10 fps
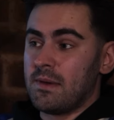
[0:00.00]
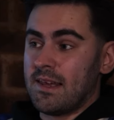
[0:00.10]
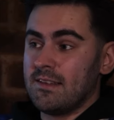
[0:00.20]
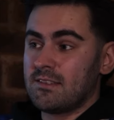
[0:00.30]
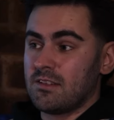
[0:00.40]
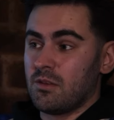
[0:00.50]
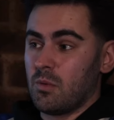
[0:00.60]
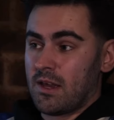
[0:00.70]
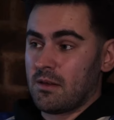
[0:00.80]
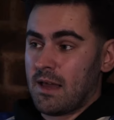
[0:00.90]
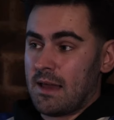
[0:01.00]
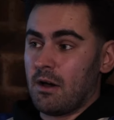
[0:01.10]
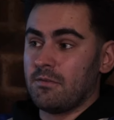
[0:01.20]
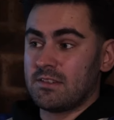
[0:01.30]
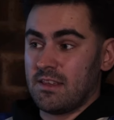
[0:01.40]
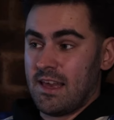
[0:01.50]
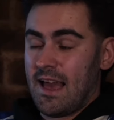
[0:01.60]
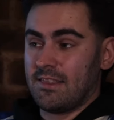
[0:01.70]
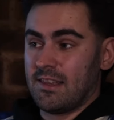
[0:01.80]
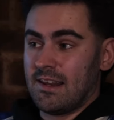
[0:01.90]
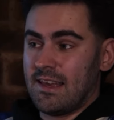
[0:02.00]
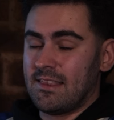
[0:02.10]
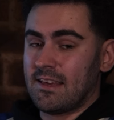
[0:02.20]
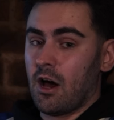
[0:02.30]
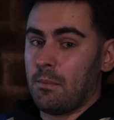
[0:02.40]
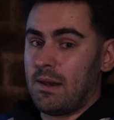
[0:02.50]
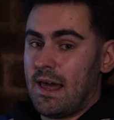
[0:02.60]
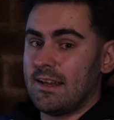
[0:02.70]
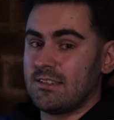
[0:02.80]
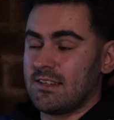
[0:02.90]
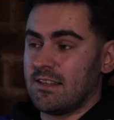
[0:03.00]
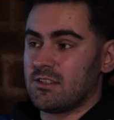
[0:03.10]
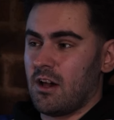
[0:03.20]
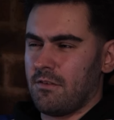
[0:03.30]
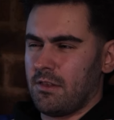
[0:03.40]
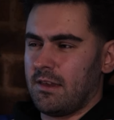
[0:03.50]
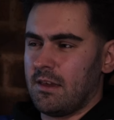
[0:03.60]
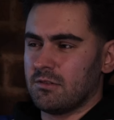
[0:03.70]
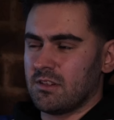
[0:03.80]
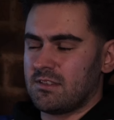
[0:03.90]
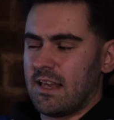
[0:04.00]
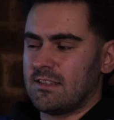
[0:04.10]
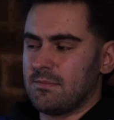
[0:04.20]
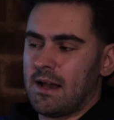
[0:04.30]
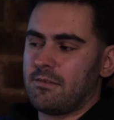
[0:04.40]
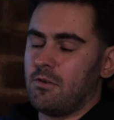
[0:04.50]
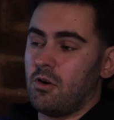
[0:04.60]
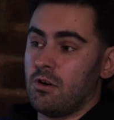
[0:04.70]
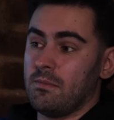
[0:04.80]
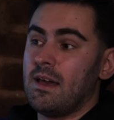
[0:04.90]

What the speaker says: minute, the Wigan game, obviously they had the lead. They got a player sent off. I think it was a centre-back for them.